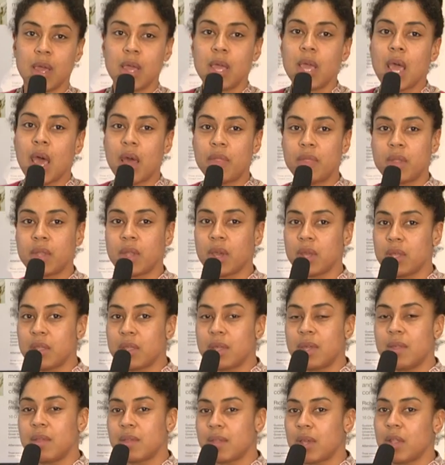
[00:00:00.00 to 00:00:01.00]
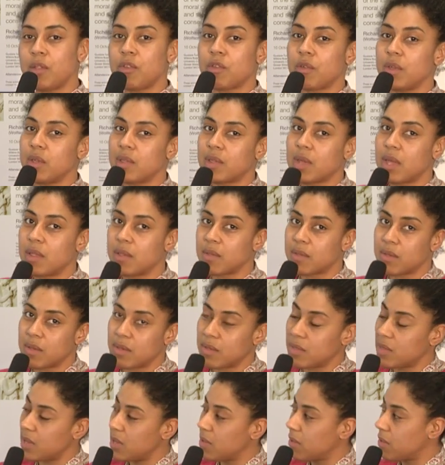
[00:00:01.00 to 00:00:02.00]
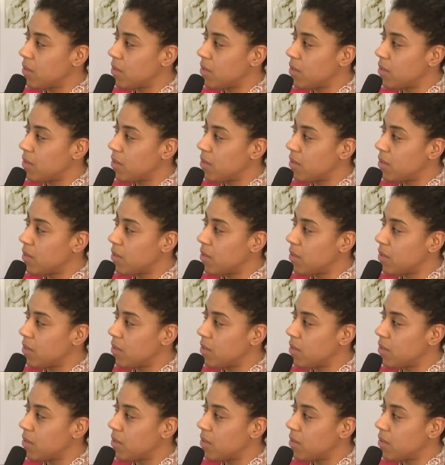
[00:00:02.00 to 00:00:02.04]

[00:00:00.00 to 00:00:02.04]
And the 19th century censuses